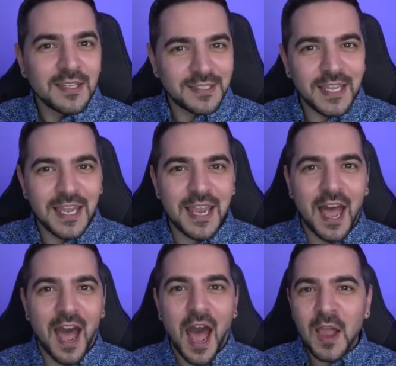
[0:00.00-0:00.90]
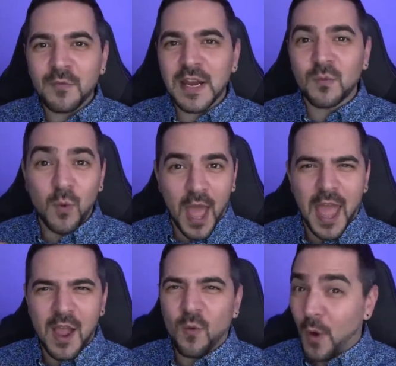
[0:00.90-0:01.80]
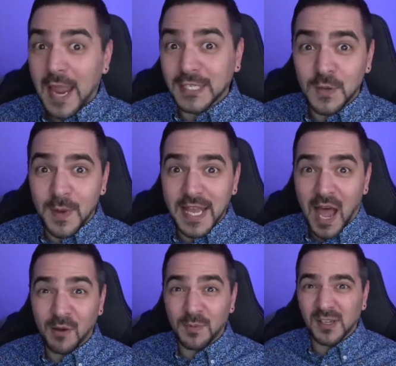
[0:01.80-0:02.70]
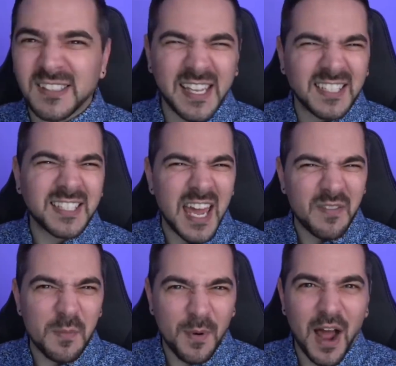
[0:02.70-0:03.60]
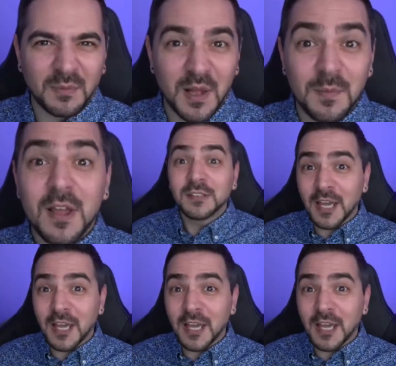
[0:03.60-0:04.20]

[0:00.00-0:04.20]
You see, I read way, way too many comic books like it's kind of a problem,